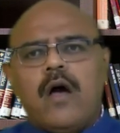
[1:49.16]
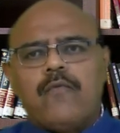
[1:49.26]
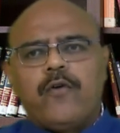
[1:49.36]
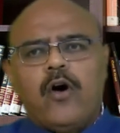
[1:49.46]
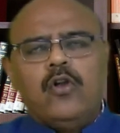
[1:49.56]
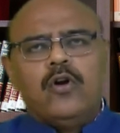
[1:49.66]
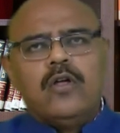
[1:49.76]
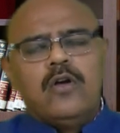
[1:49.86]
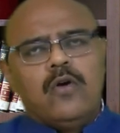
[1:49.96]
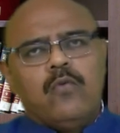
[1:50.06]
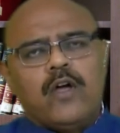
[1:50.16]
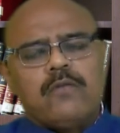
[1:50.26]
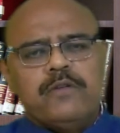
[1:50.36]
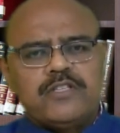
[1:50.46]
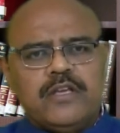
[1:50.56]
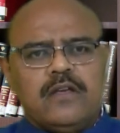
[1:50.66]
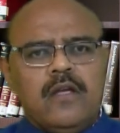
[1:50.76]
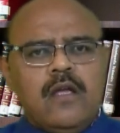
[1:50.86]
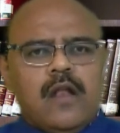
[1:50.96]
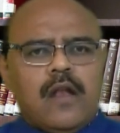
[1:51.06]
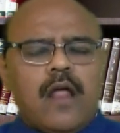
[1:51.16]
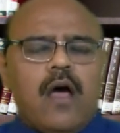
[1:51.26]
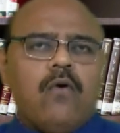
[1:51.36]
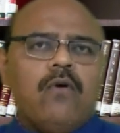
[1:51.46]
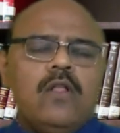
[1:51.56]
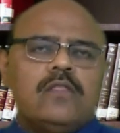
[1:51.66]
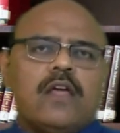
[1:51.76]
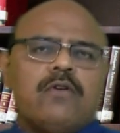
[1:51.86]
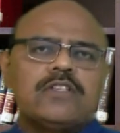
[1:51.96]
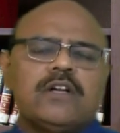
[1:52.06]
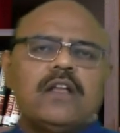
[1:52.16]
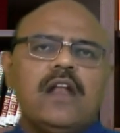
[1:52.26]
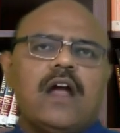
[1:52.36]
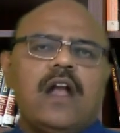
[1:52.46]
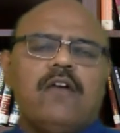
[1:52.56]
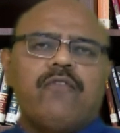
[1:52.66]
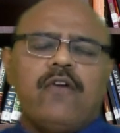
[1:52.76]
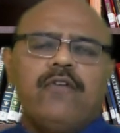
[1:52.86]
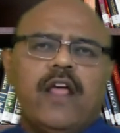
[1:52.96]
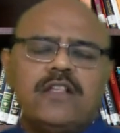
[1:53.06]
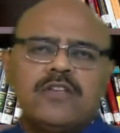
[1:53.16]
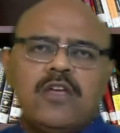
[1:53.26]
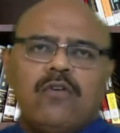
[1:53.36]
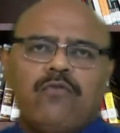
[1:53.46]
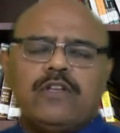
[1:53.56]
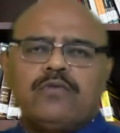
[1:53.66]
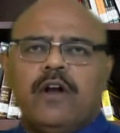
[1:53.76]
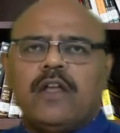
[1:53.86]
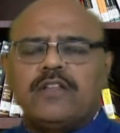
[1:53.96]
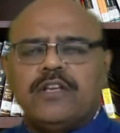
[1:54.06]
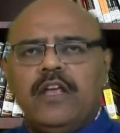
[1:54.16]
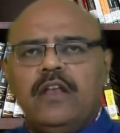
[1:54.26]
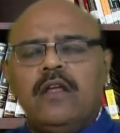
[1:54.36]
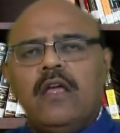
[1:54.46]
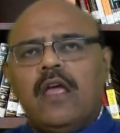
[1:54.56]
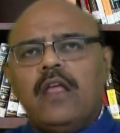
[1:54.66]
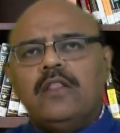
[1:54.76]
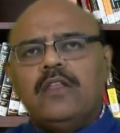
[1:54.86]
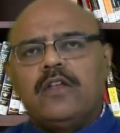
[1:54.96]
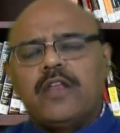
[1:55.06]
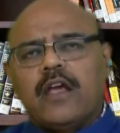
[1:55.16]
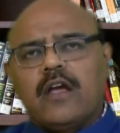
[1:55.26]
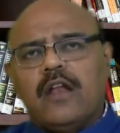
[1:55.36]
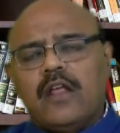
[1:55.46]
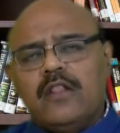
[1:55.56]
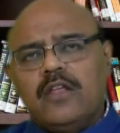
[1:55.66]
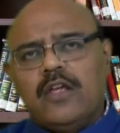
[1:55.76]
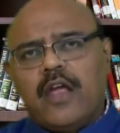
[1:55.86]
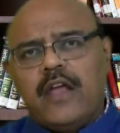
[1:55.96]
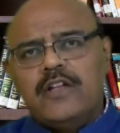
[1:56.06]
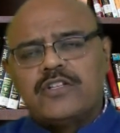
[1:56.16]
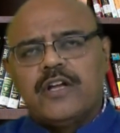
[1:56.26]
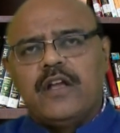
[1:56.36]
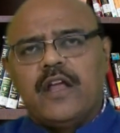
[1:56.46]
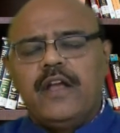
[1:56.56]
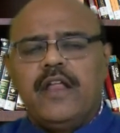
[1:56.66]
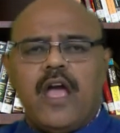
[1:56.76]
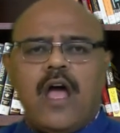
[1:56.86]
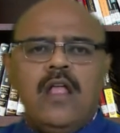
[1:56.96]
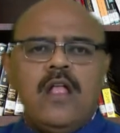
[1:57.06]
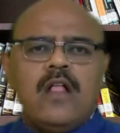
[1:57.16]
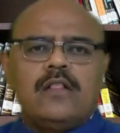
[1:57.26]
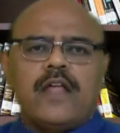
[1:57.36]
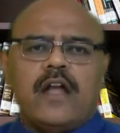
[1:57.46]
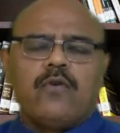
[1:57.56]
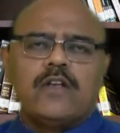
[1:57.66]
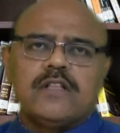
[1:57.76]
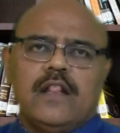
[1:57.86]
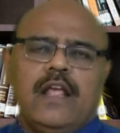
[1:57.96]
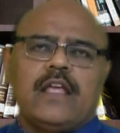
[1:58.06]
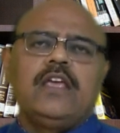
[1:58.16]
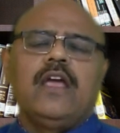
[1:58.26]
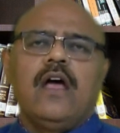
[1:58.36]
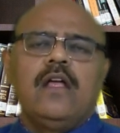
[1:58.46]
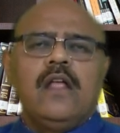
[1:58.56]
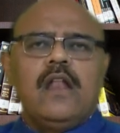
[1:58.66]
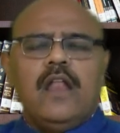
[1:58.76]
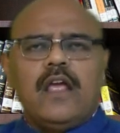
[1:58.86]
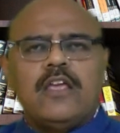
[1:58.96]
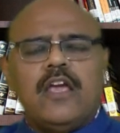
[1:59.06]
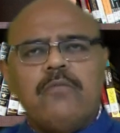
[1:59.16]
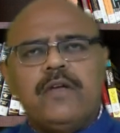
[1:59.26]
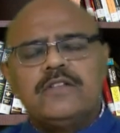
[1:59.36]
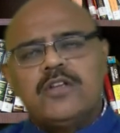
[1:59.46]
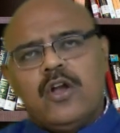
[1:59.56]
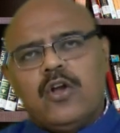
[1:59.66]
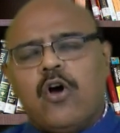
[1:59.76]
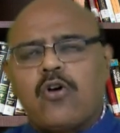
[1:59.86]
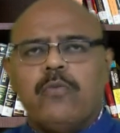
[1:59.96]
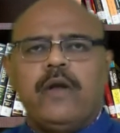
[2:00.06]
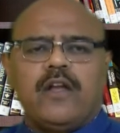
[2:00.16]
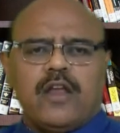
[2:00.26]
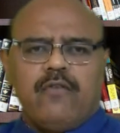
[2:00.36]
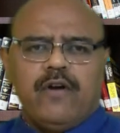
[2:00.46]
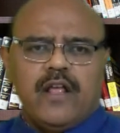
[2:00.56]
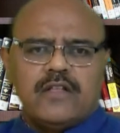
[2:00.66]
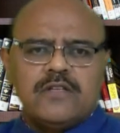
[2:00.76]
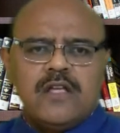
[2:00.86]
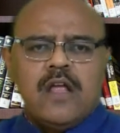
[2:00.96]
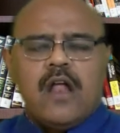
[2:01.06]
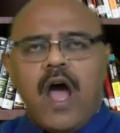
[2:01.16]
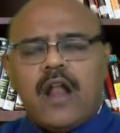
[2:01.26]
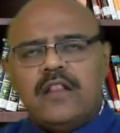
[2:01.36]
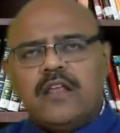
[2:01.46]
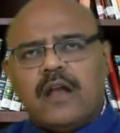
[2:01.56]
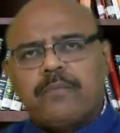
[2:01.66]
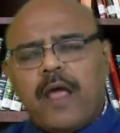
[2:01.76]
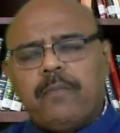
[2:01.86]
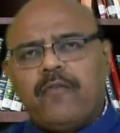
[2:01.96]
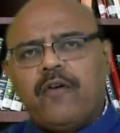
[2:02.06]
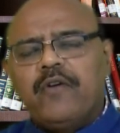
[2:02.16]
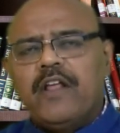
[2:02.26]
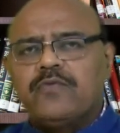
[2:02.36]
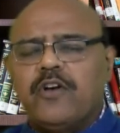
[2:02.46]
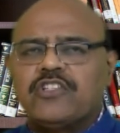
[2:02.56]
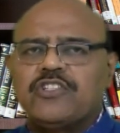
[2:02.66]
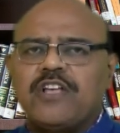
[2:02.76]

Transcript: followed were missing. Now, there was certain kind of evidence which were seen taken in the ancient India. That was Lekhya. Lekhya means documentary evidence. Another type of evidence was